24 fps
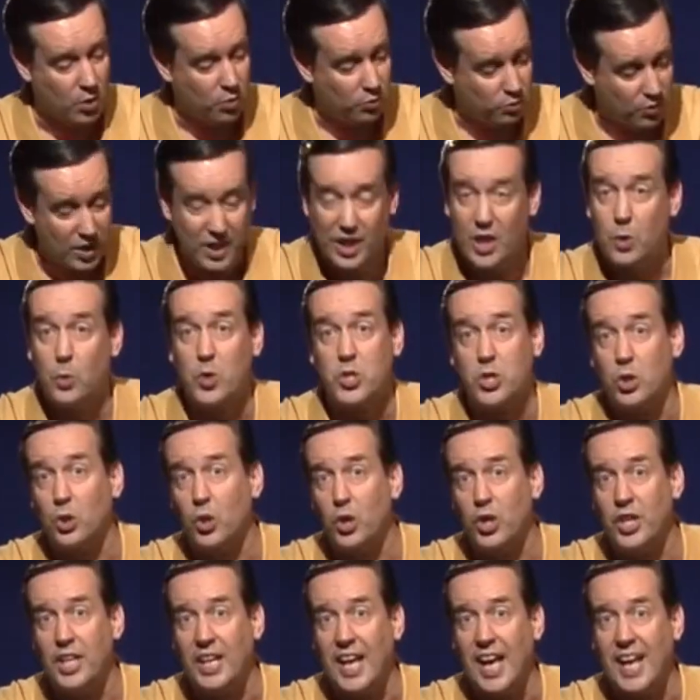Really what you're
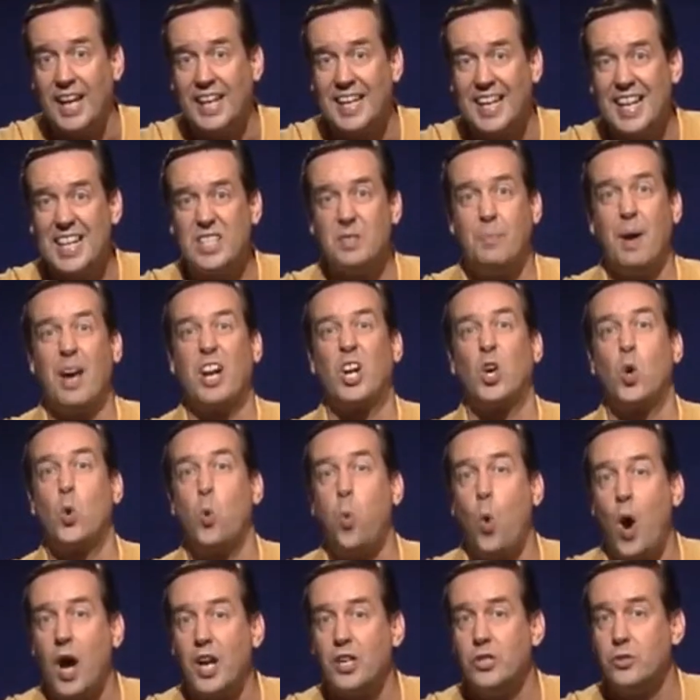looking at is about a
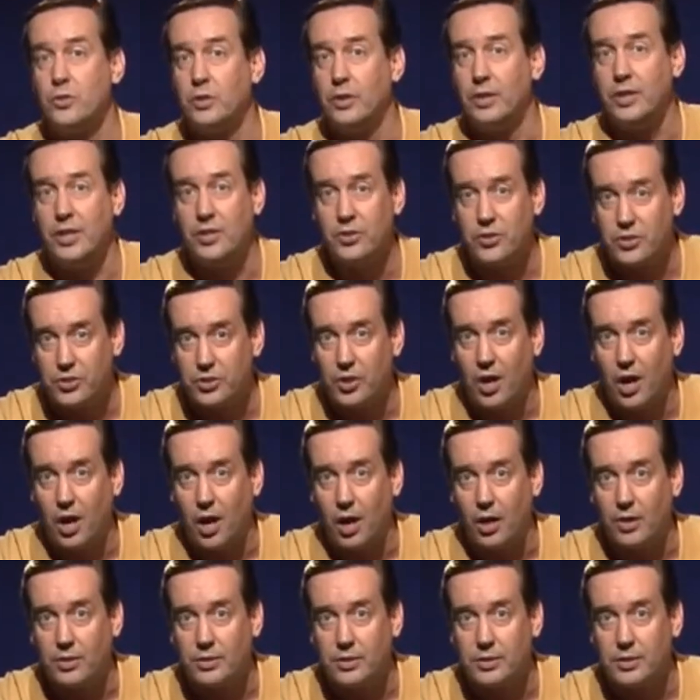quadrillion
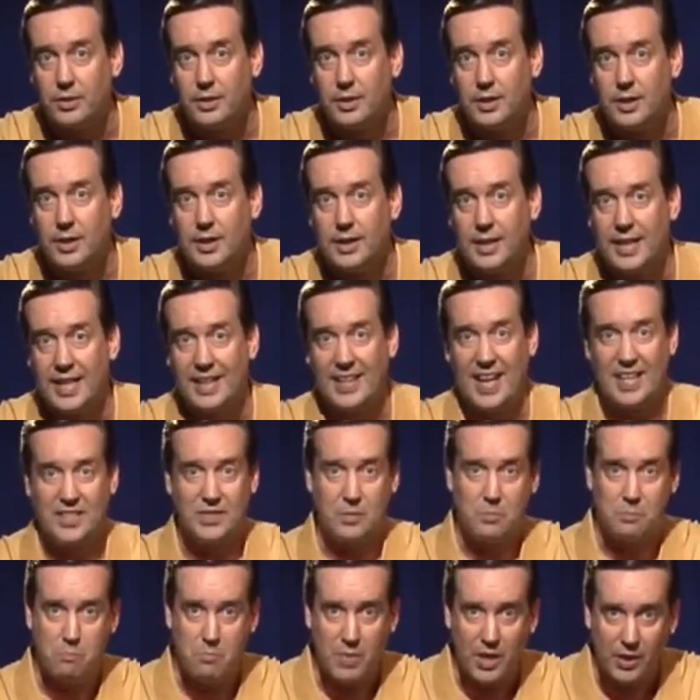stars. And
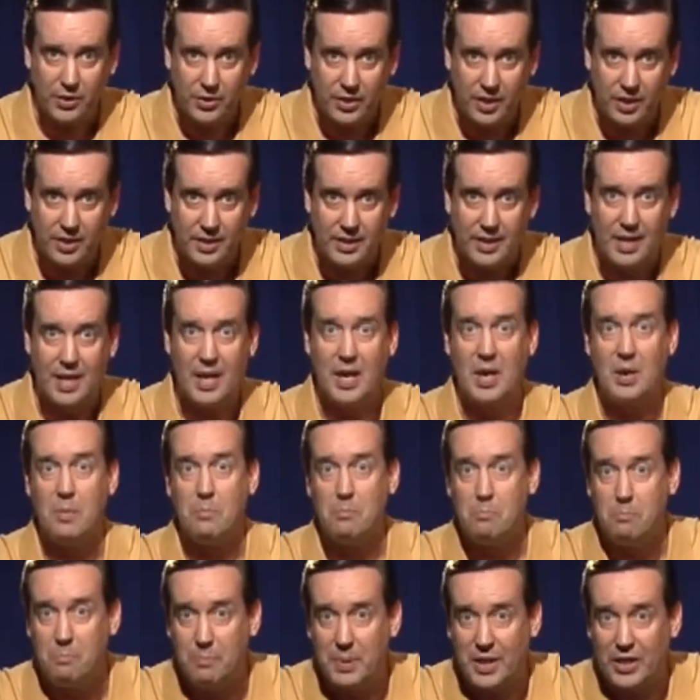that's million,
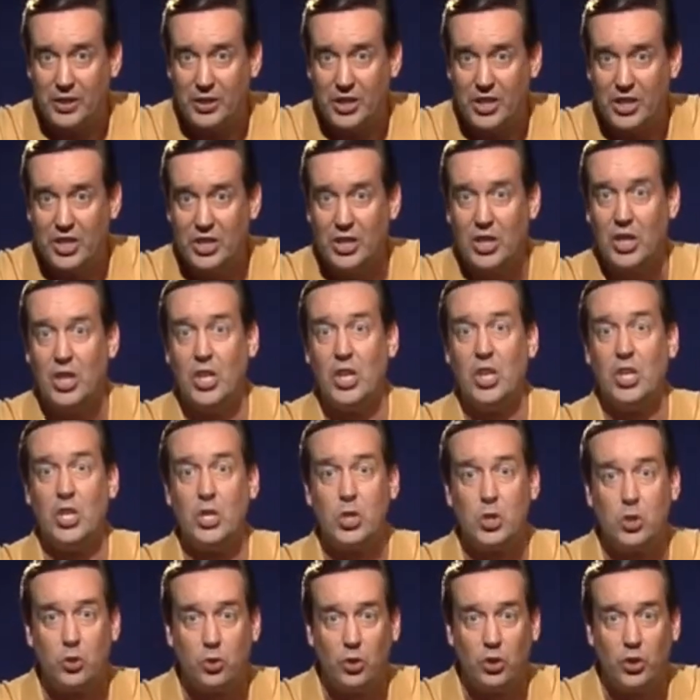billion,
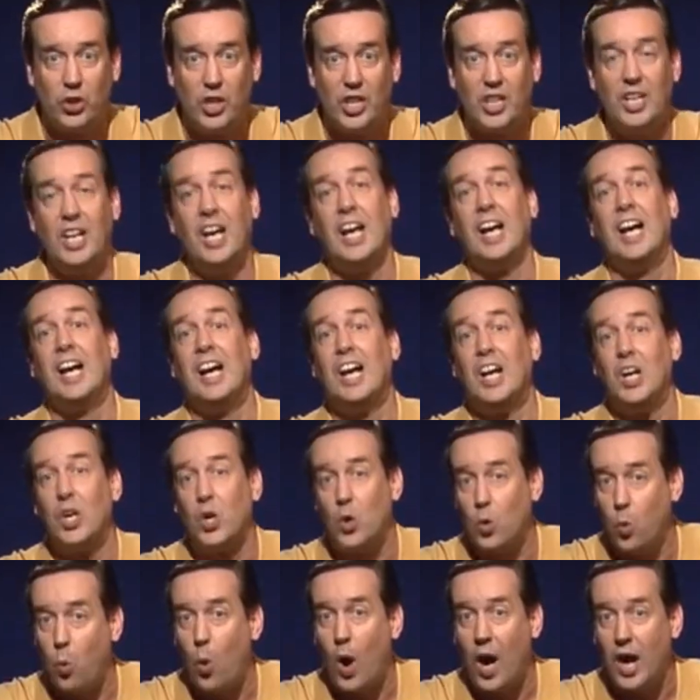trillion,
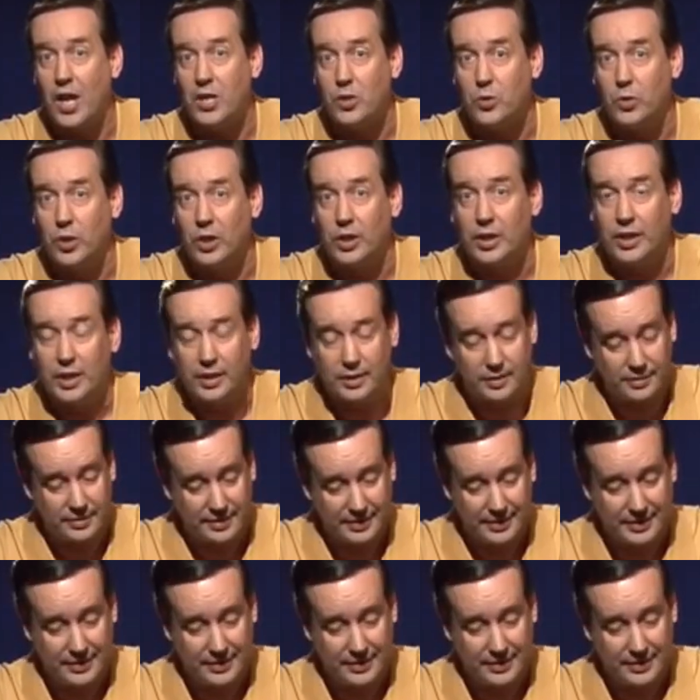quadrillion.